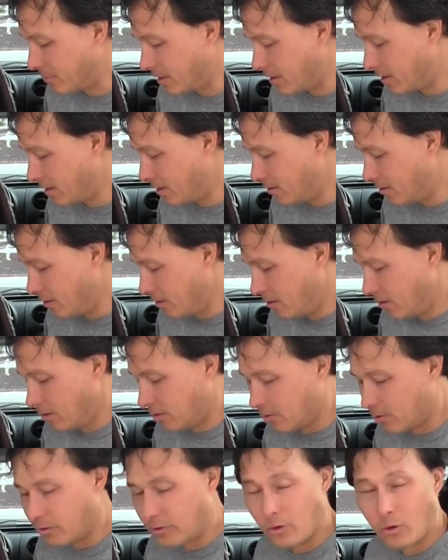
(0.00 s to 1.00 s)
man.
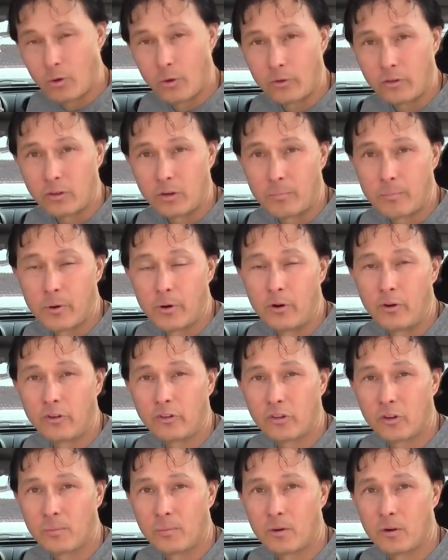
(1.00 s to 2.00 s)
So at the Wholesale
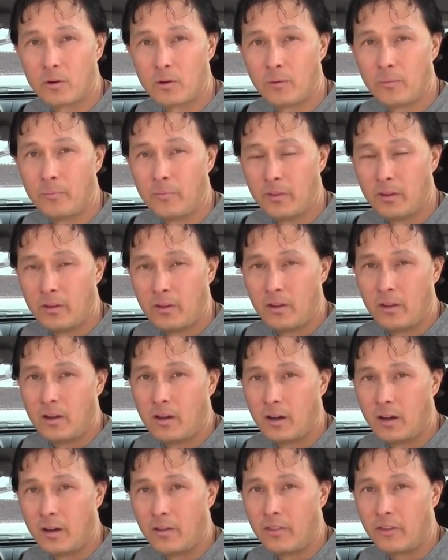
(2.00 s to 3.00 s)
Produce Terminal,
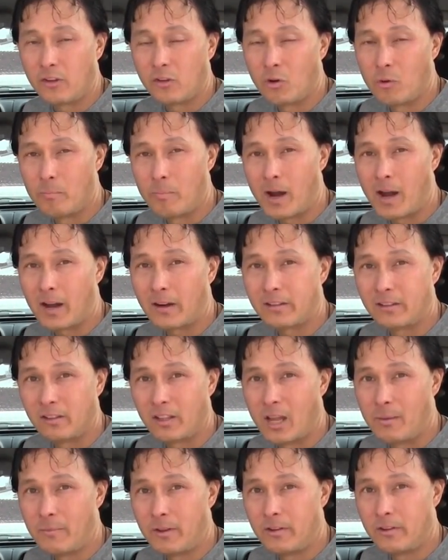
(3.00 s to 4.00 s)
uh, this whole box of
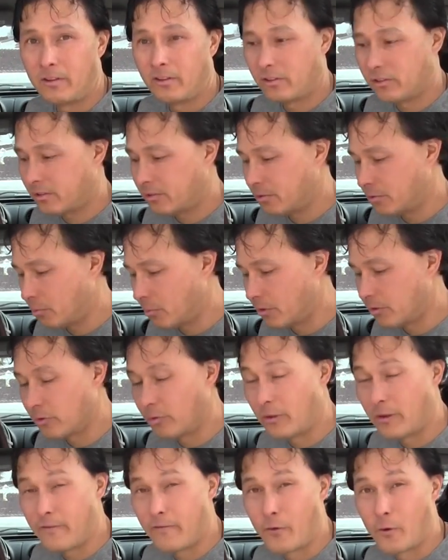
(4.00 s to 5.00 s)
lemons was
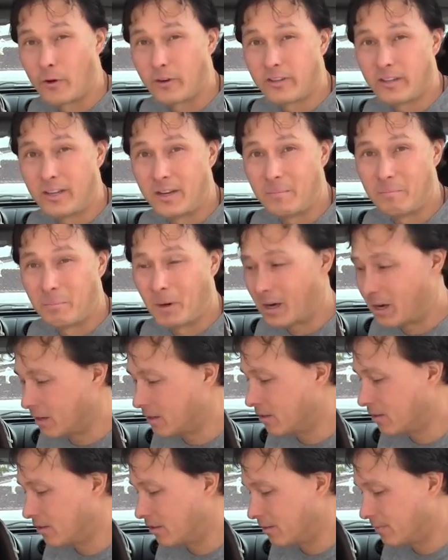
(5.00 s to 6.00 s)
only fourteen
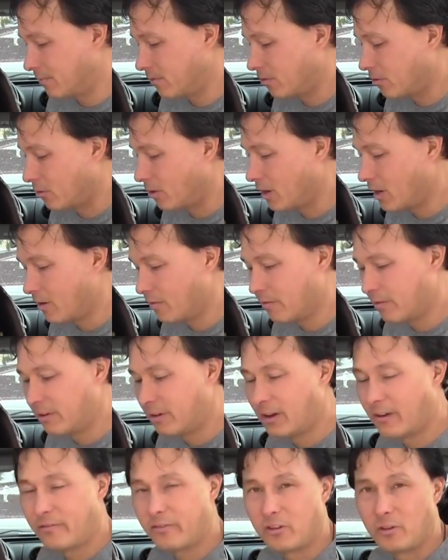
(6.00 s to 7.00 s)
bucks. We'll have
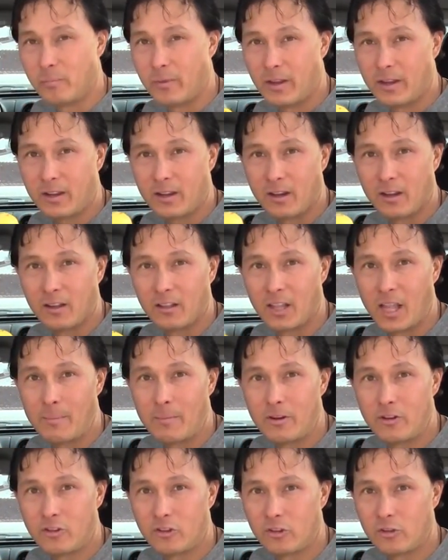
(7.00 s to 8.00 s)
enough to make uh,
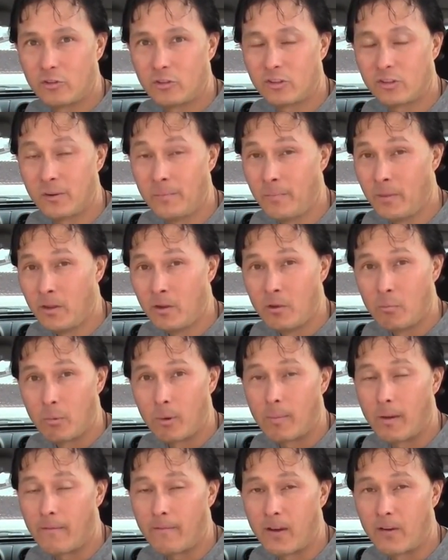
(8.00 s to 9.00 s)
lemon juice.
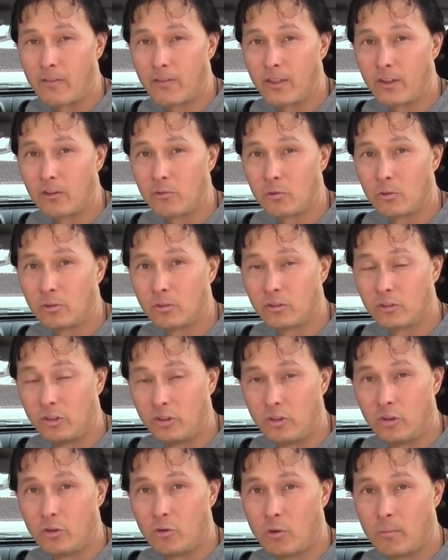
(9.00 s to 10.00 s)
One of my favorite things we'll, to
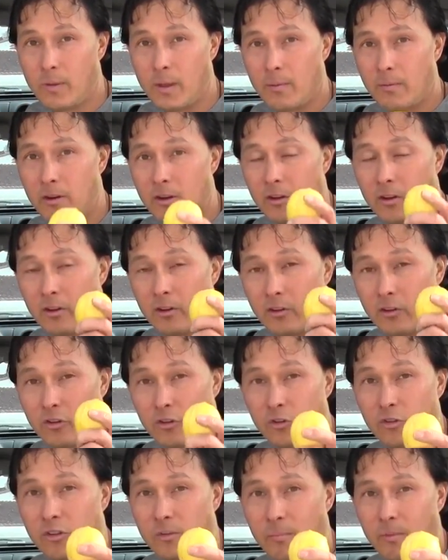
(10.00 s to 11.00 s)
do, we'll be able to
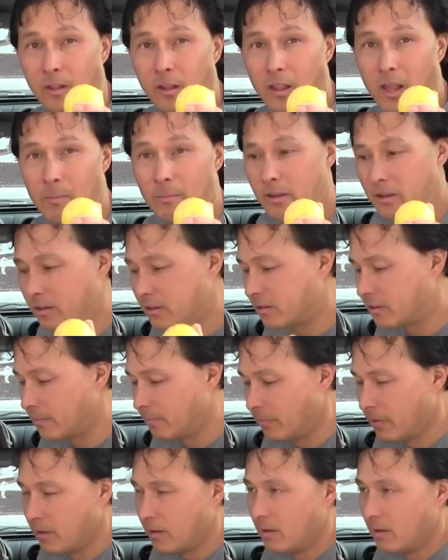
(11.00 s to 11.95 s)
juice some of the lemons,